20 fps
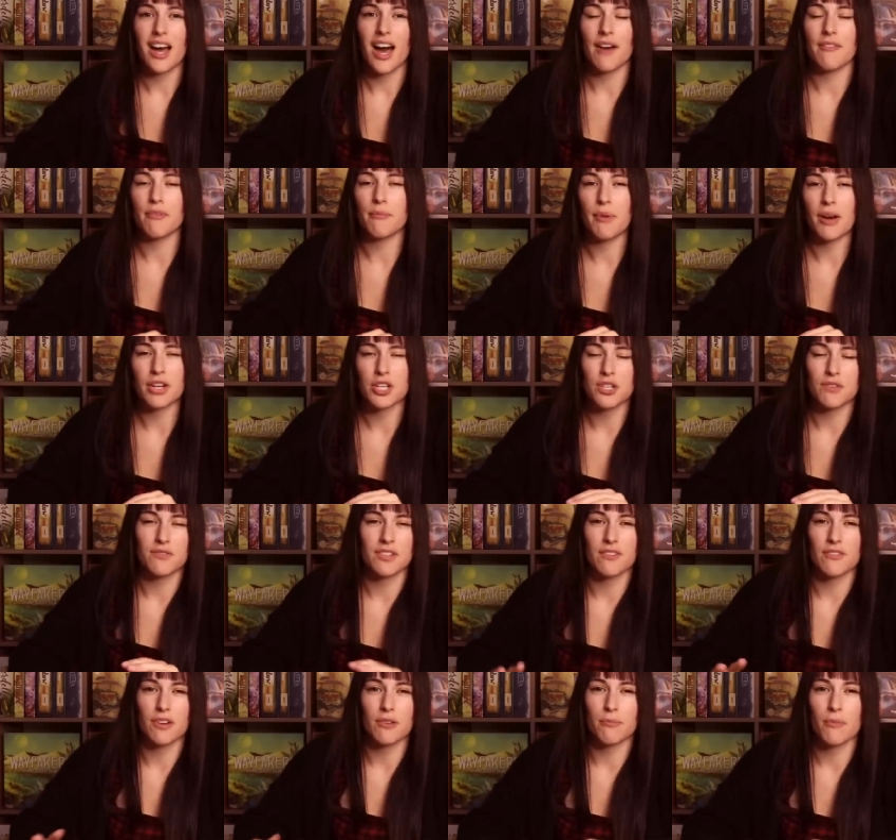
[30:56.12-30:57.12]
of a bunch of
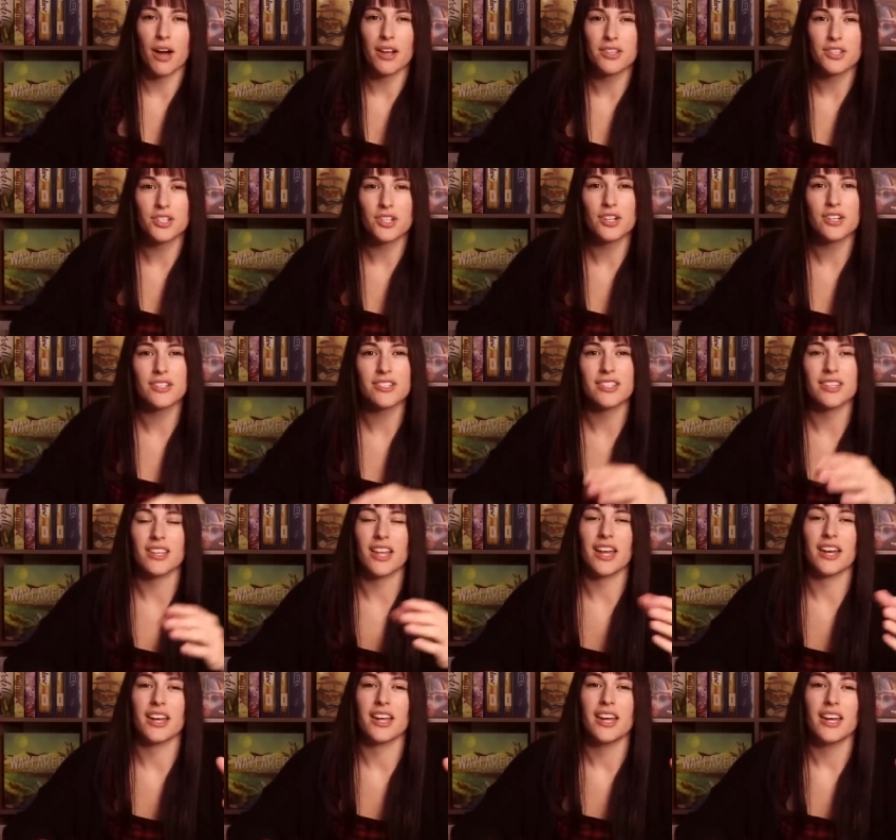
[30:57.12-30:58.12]
different monsters and
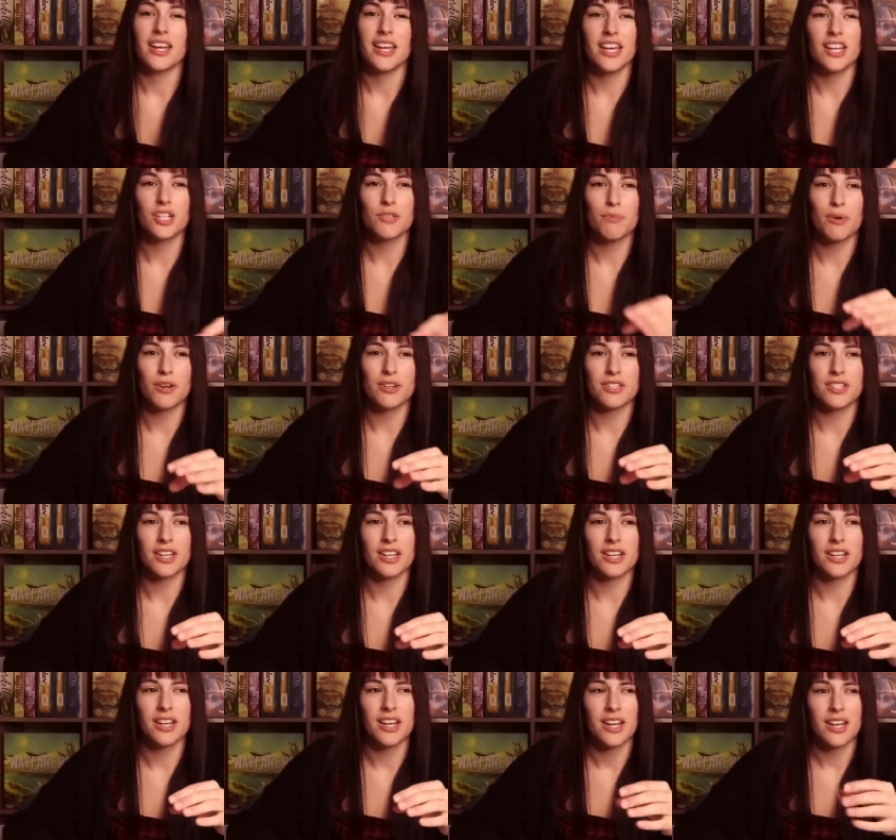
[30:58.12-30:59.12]
then each
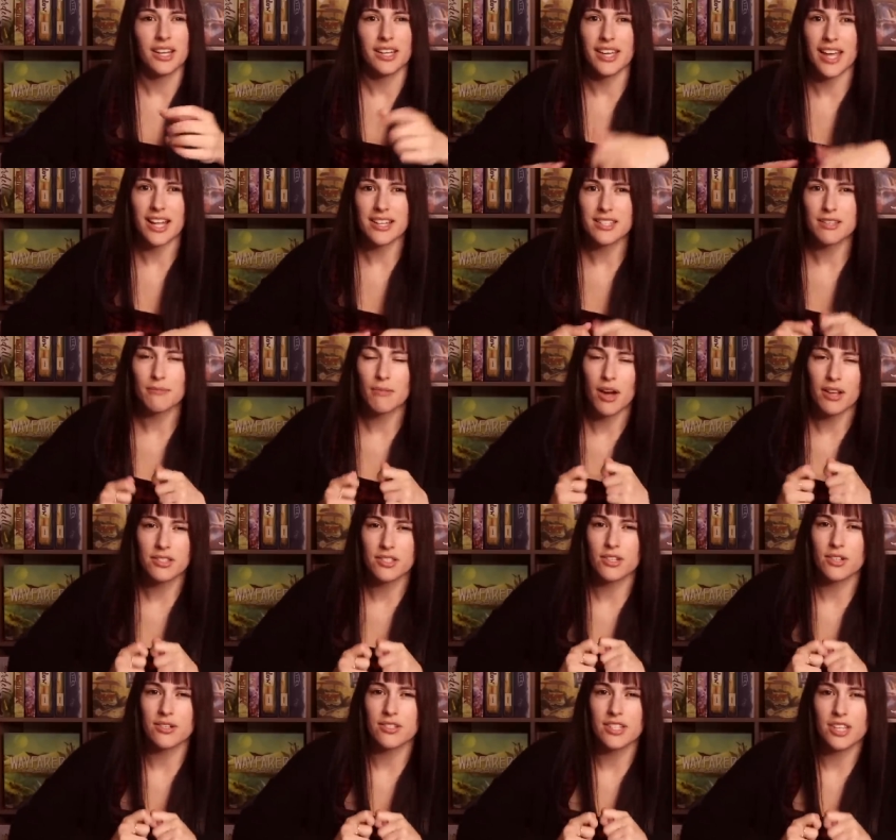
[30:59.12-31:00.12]
person gets a
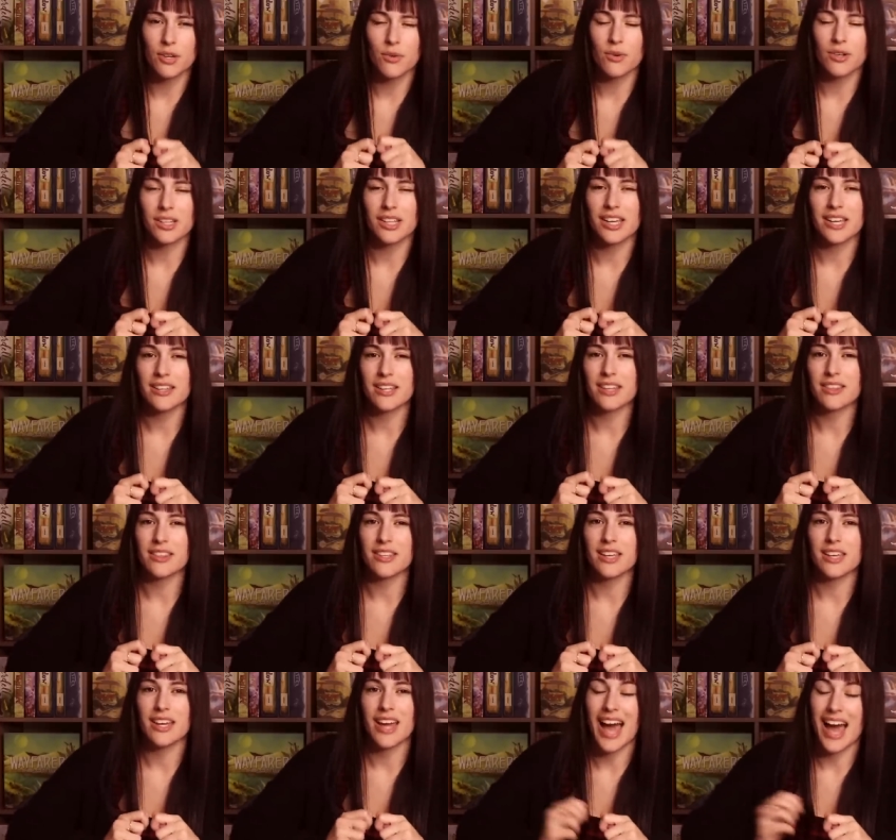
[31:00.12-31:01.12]
monster secretly that
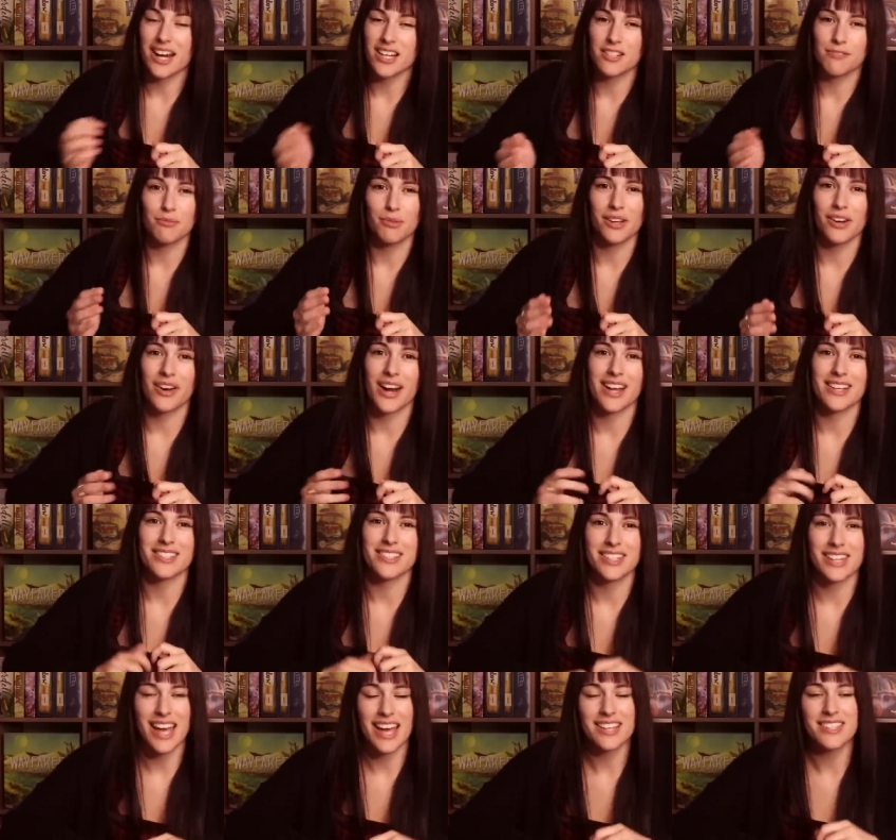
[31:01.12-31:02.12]
the active player has
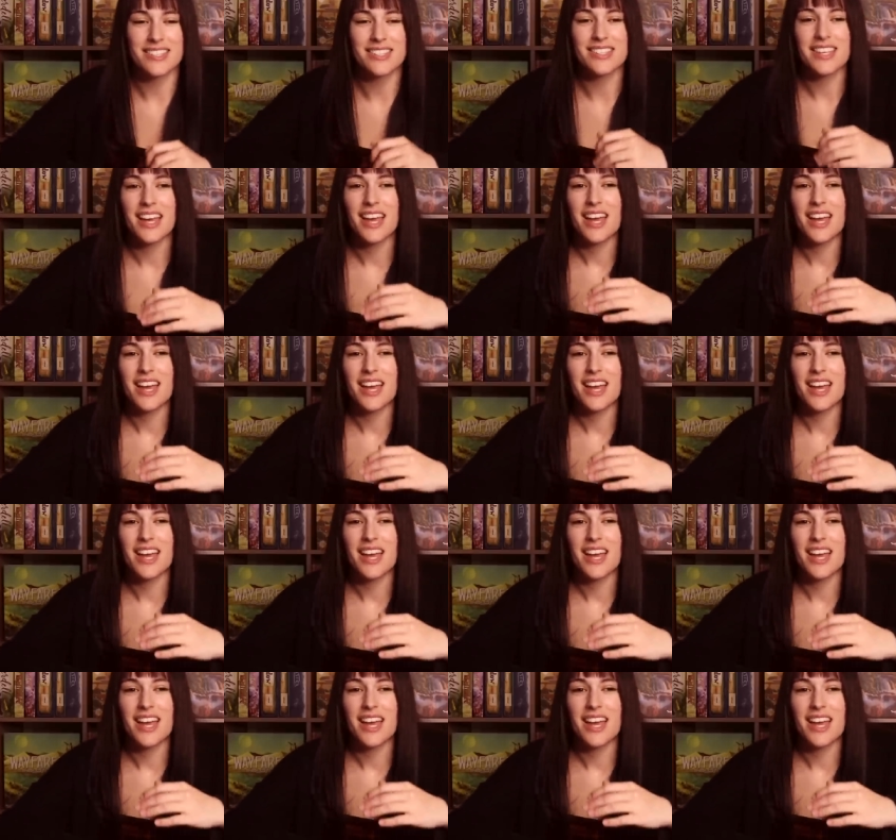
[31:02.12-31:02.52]
to guess